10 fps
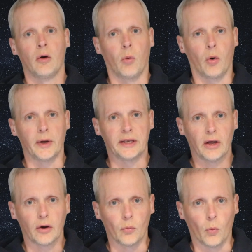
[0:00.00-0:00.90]
What we
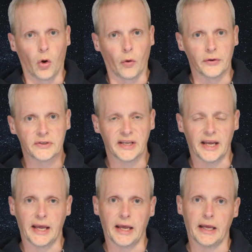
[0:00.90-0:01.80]
don't want
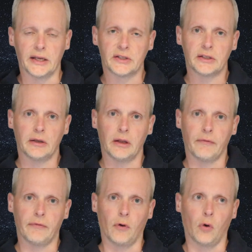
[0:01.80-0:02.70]
is
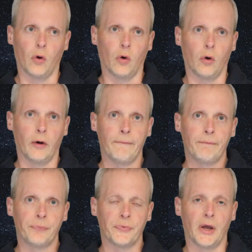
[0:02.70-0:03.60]
for
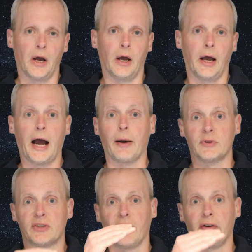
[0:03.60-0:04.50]

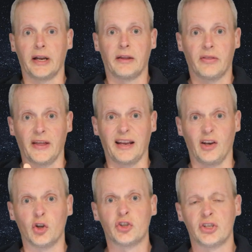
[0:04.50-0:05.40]
atmospheric
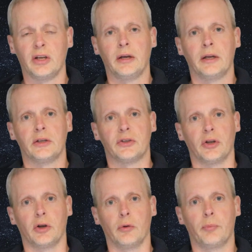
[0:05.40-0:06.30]
thickness
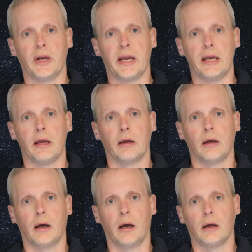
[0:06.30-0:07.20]
to be
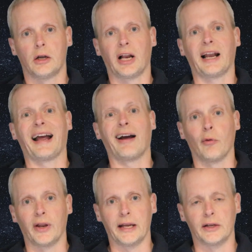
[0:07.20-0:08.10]

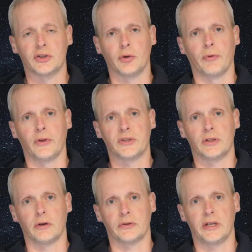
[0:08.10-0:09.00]
clouding some of the
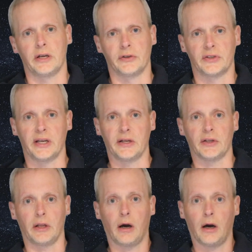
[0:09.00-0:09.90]
stars that you can see.
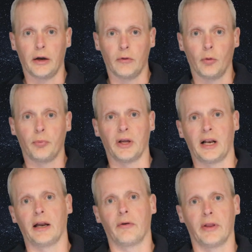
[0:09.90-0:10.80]
So the higher up, the
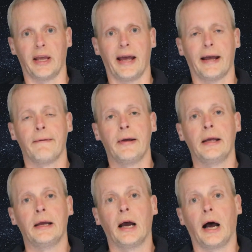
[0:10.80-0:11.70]
clearer the air.
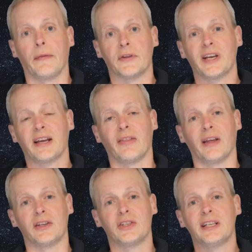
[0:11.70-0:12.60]
And the second
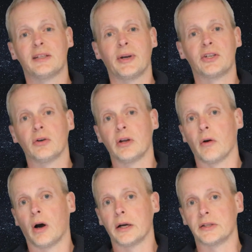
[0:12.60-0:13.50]
thing is you need to make sure
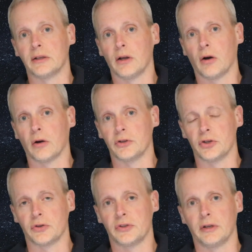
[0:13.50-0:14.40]
your eyes are dark
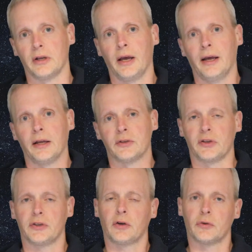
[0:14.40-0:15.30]
adjusted. So
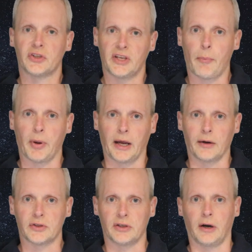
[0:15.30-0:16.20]
it's no good stepping
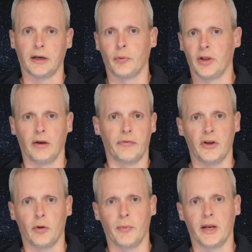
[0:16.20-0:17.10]
outside within a
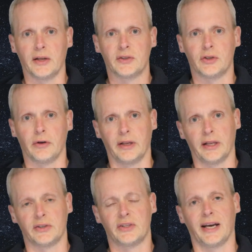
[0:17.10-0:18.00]
few minutes doing
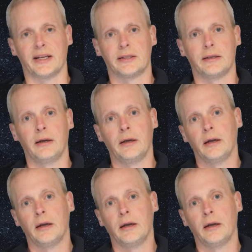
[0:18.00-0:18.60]
this test.